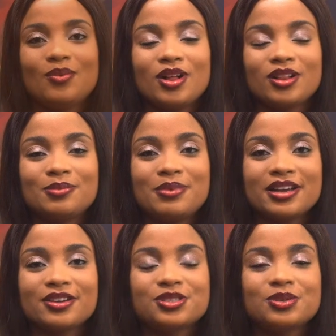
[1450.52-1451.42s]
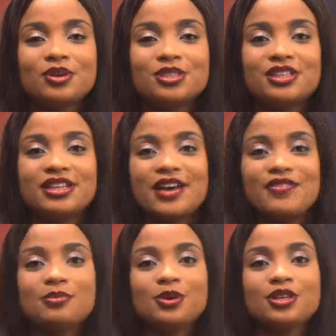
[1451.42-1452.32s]
Welcome back. You're still watching the
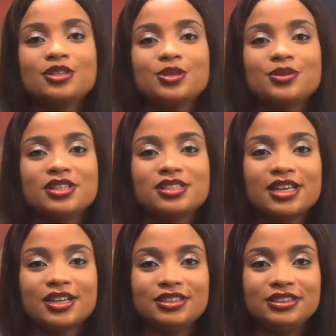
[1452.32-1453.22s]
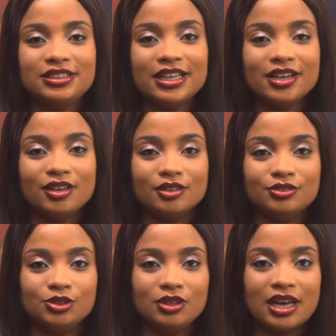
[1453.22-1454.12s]
Afia Morning Show, the second day
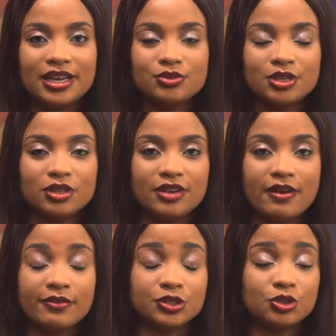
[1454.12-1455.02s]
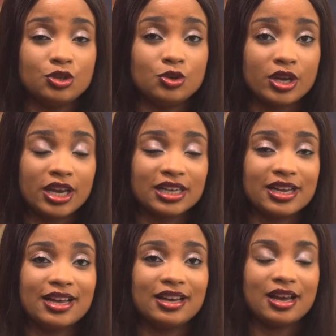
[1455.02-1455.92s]
of July 2025. I'm still looking at
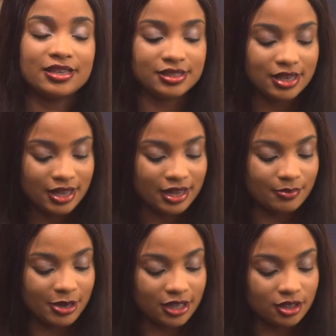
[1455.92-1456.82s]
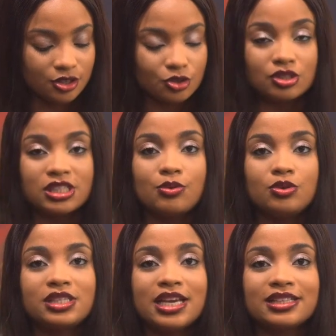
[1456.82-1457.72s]
headlines making the news today.
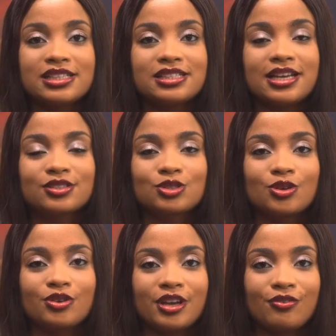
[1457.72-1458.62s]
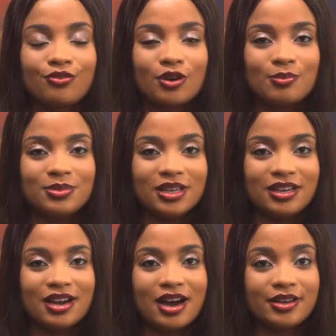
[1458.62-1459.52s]
We'll take this next story from the
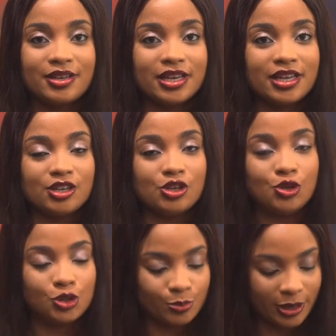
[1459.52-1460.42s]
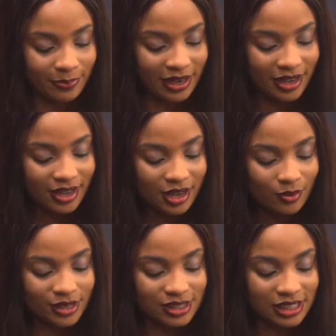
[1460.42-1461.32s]
Guardian newspaper.
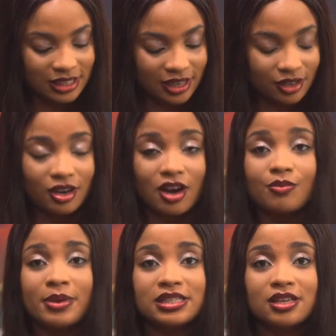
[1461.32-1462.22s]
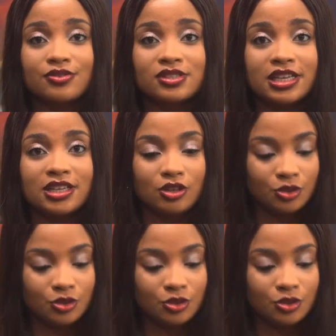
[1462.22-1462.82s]
We're seeing that the government of St.